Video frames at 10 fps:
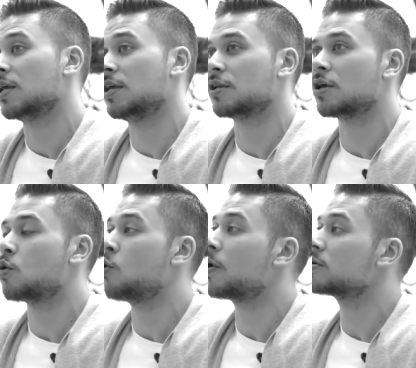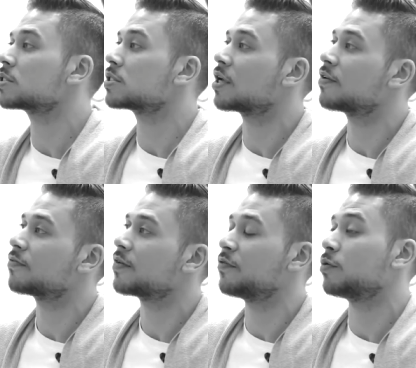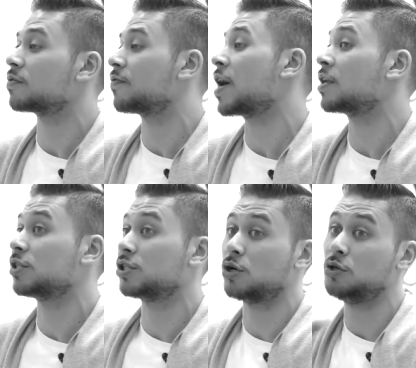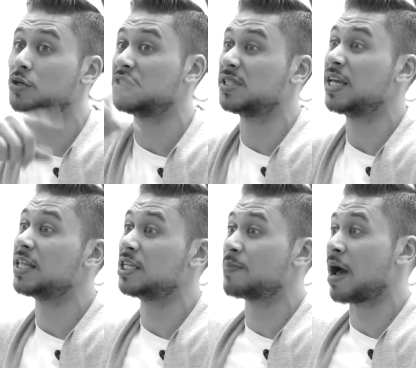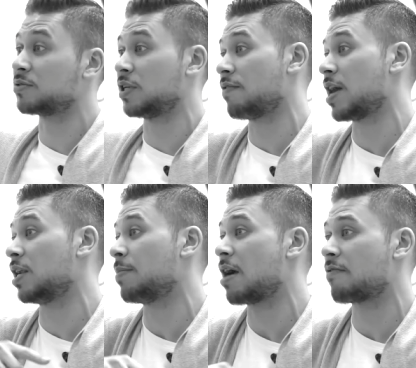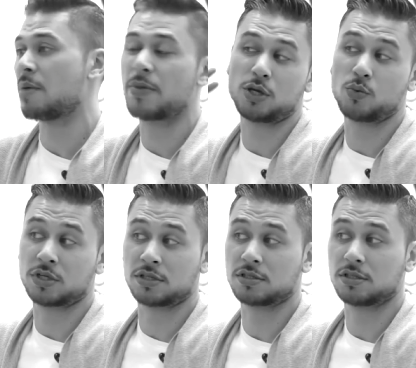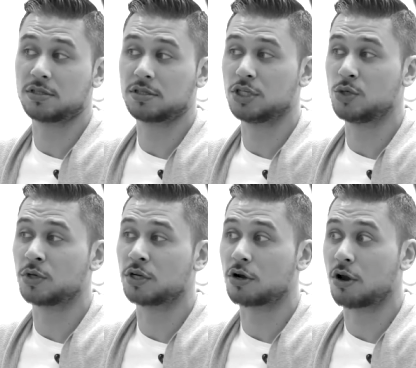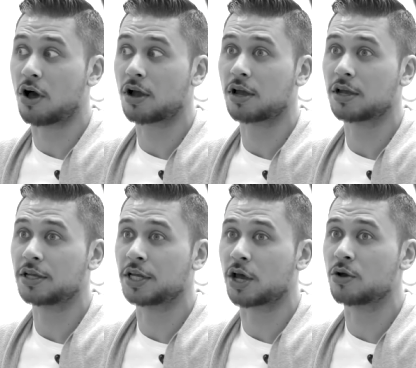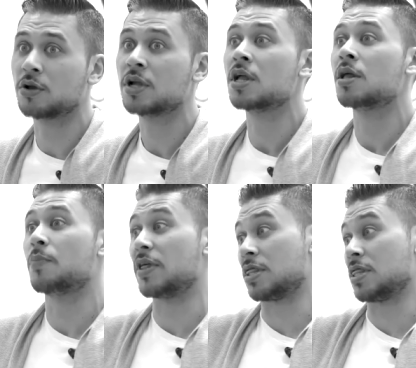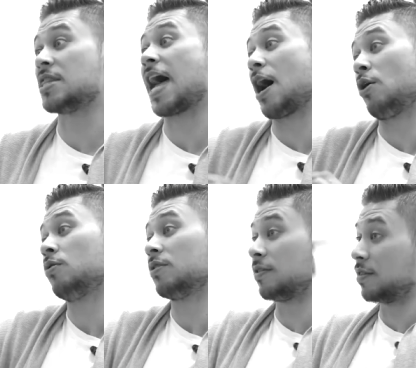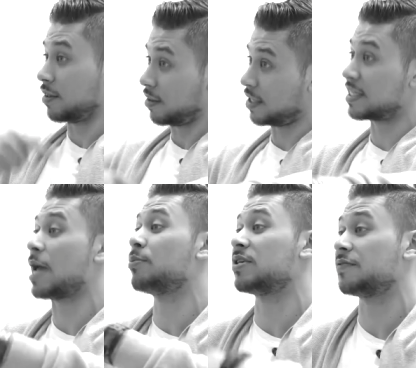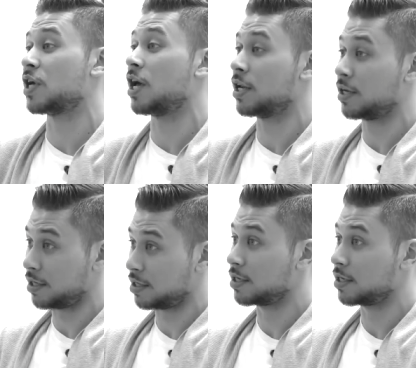It, almost as if if you was a fan of the show, you'd see these bouncing around in the background, but you wouldn't you wouldn't clock, you know. But now the tables have turned,